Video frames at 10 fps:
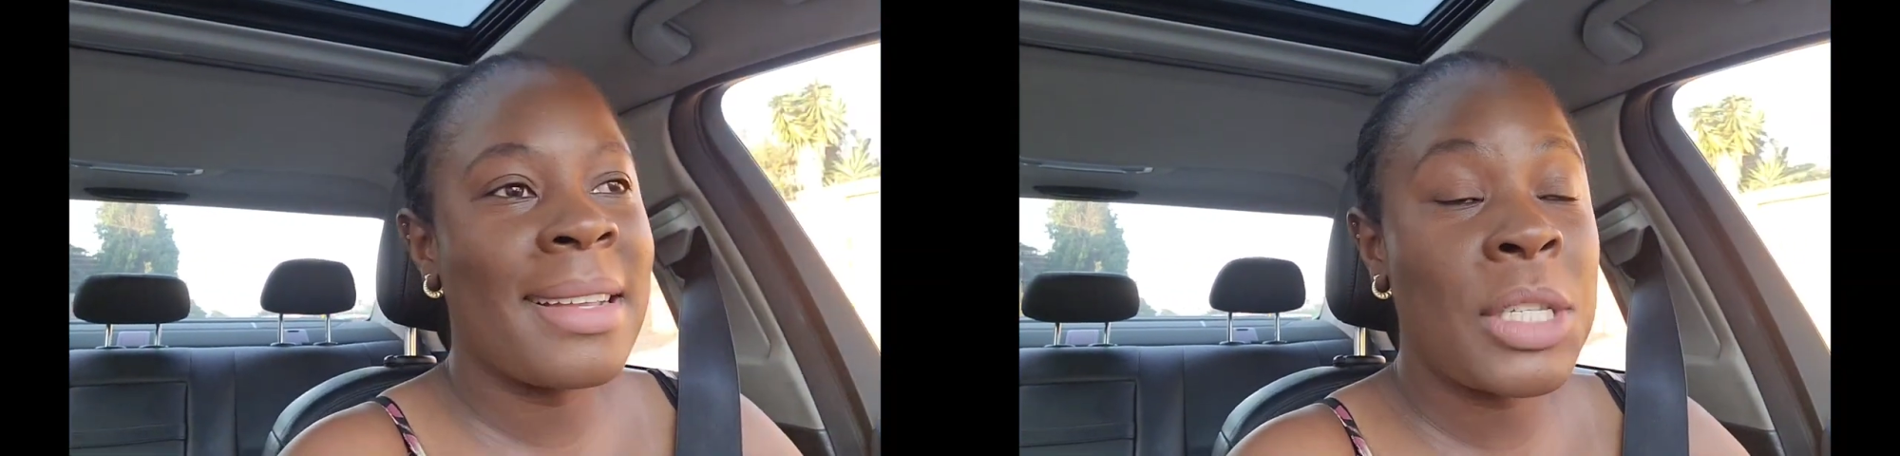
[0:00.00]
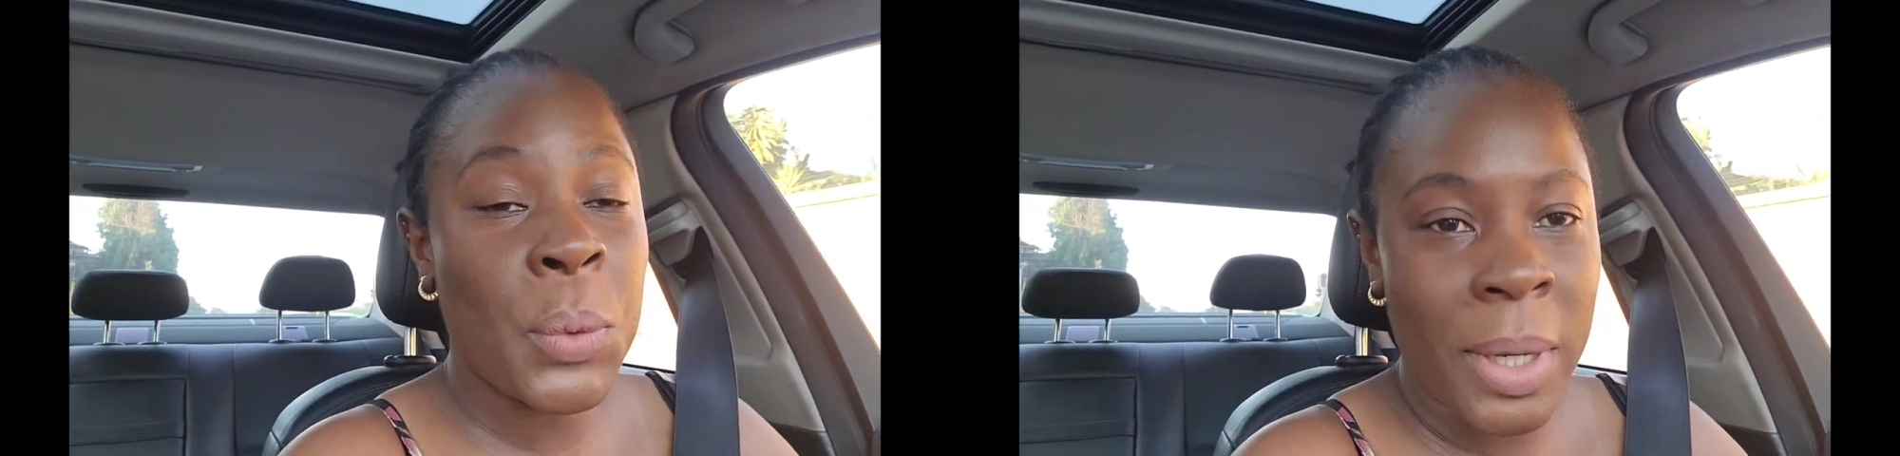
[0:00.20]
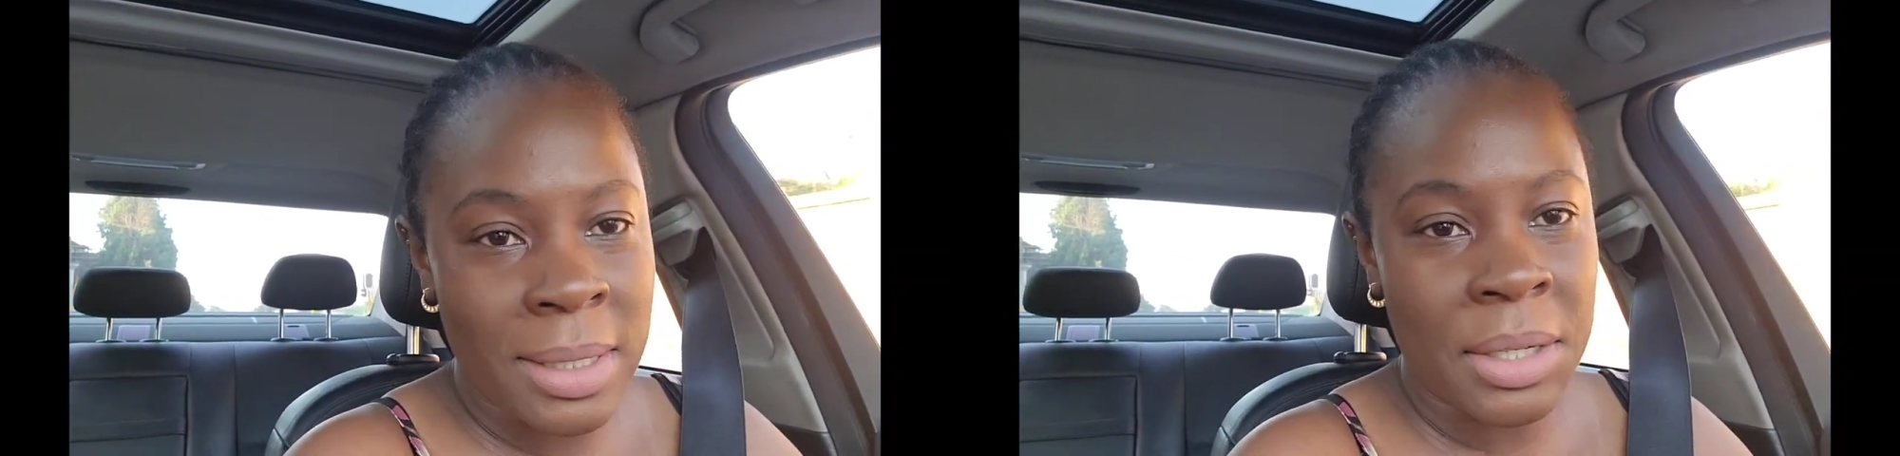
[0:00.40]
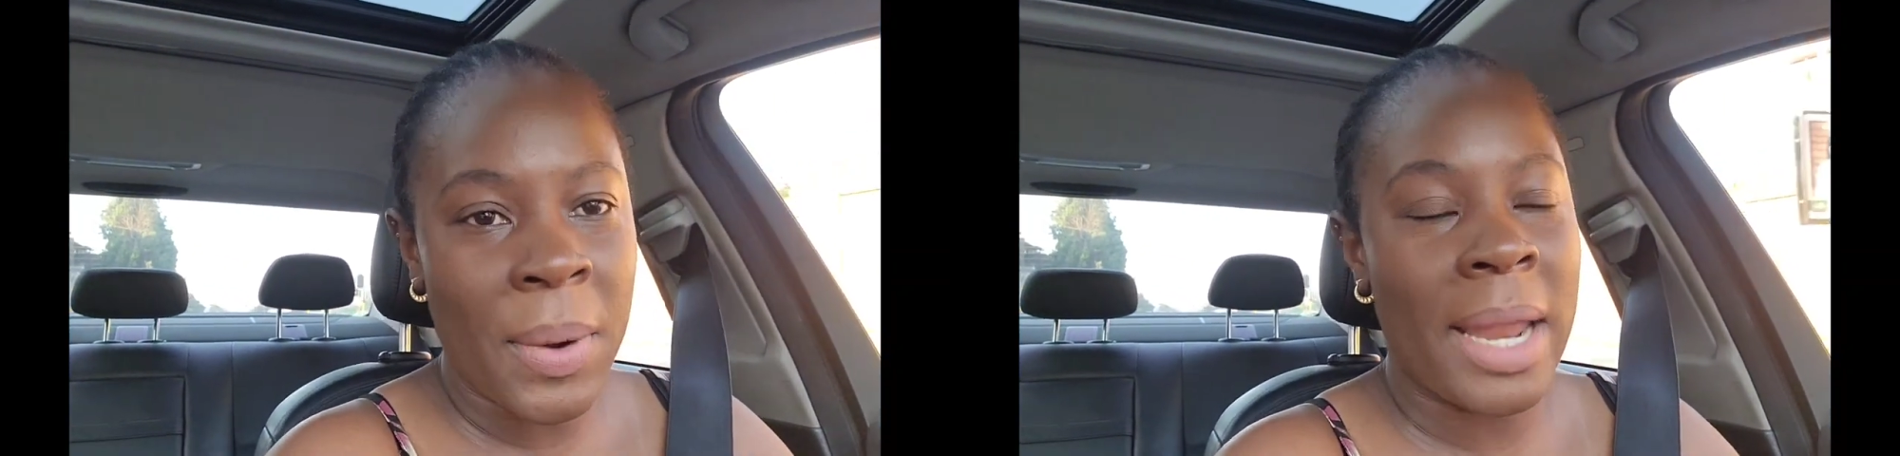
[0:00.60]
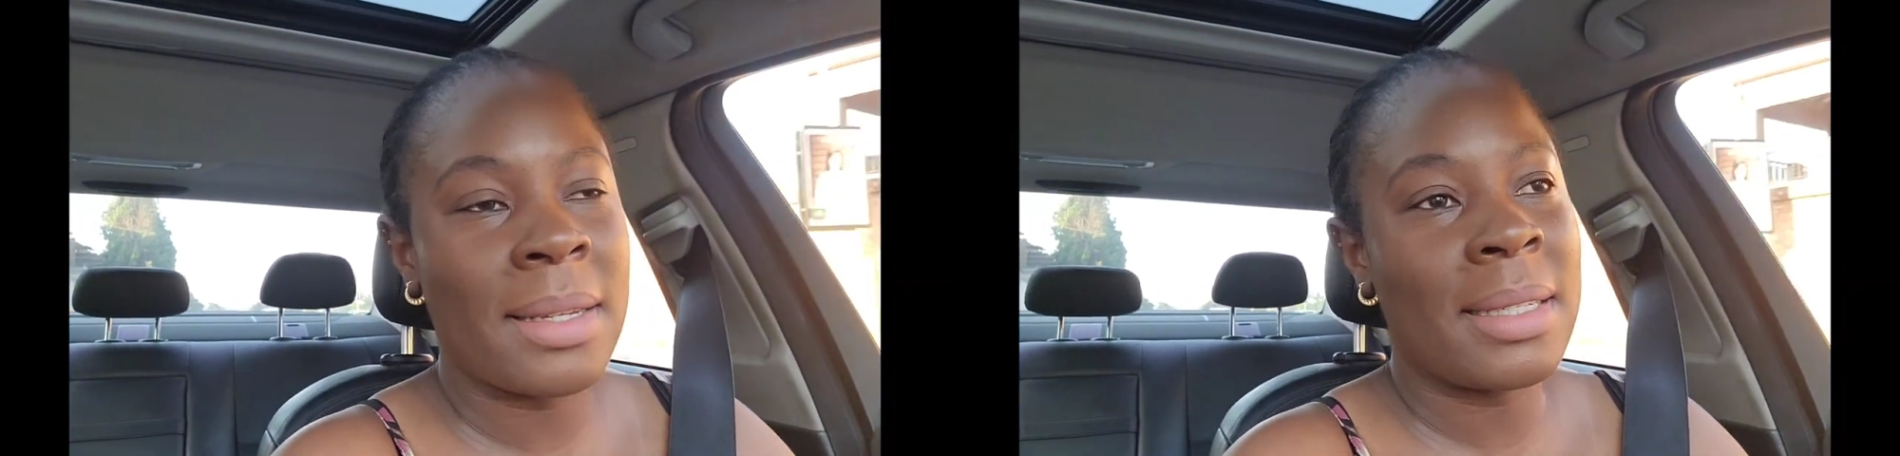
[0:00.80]
is 20
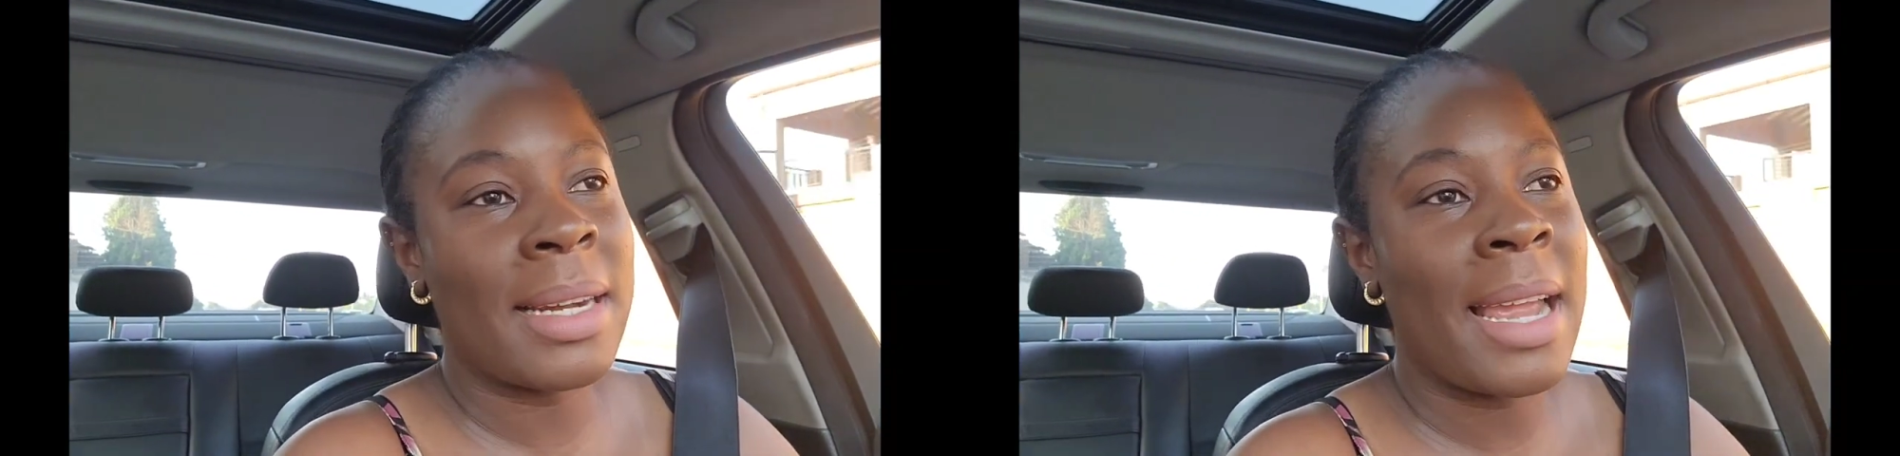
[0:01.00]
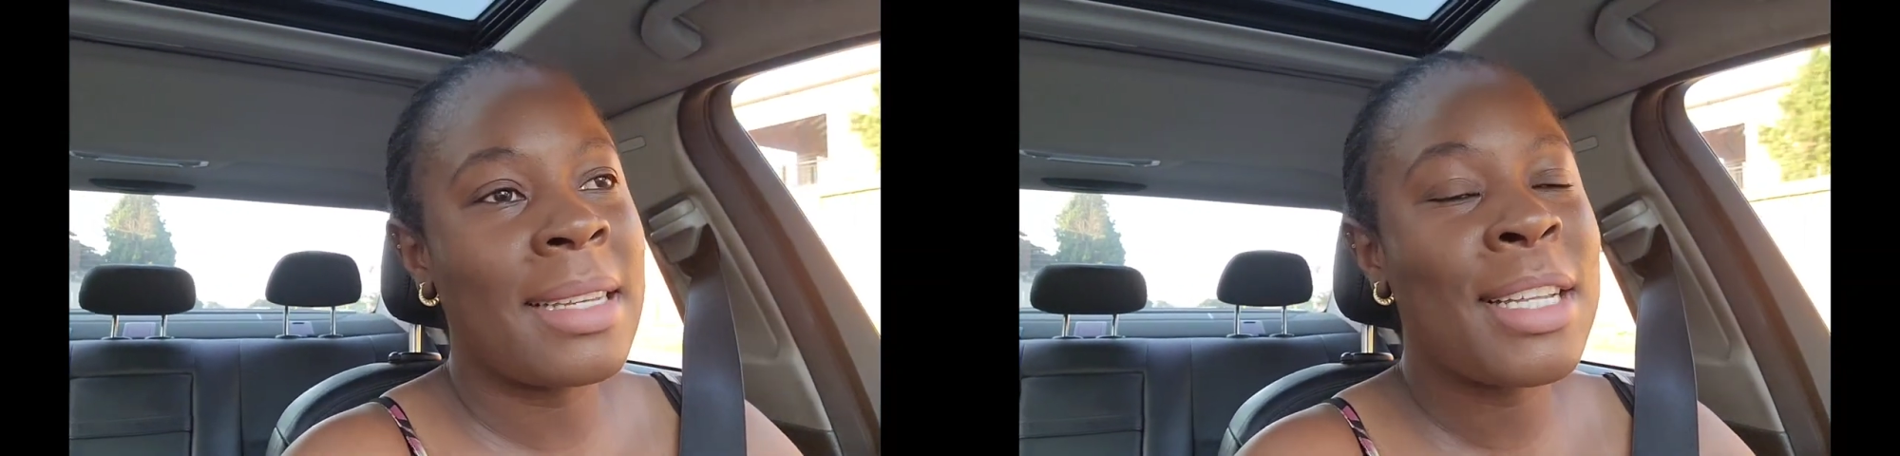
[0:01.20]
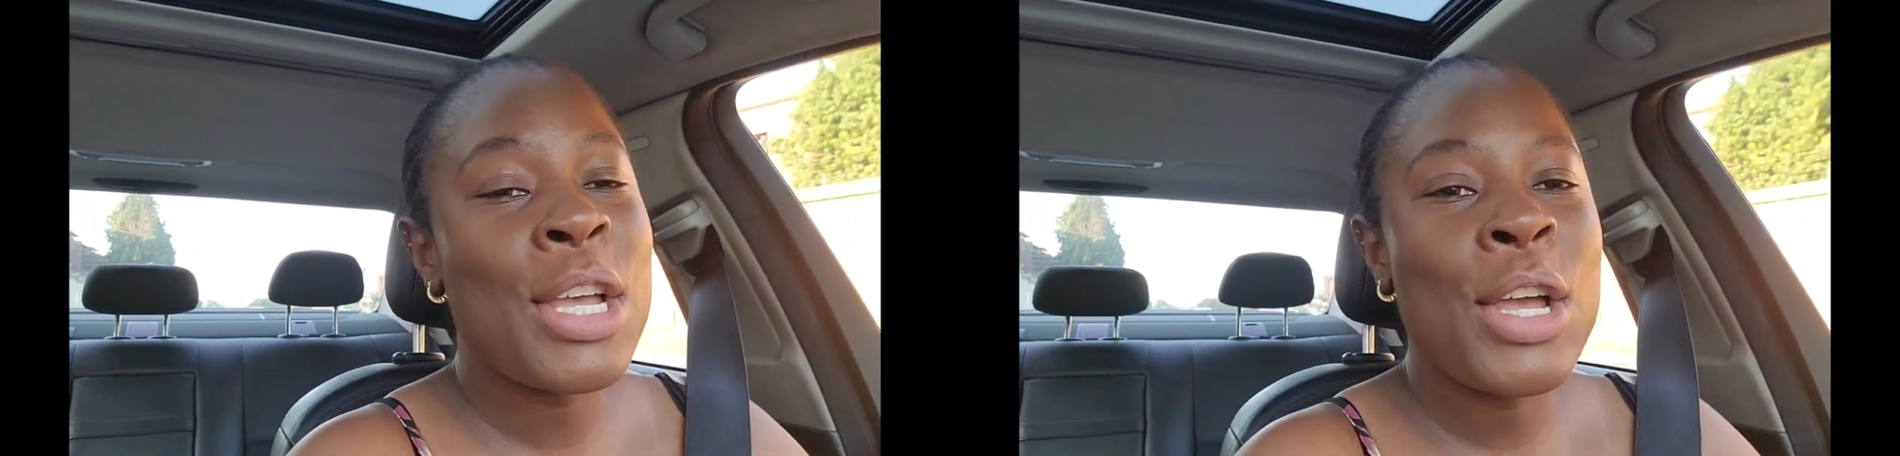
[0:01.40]
rand, right?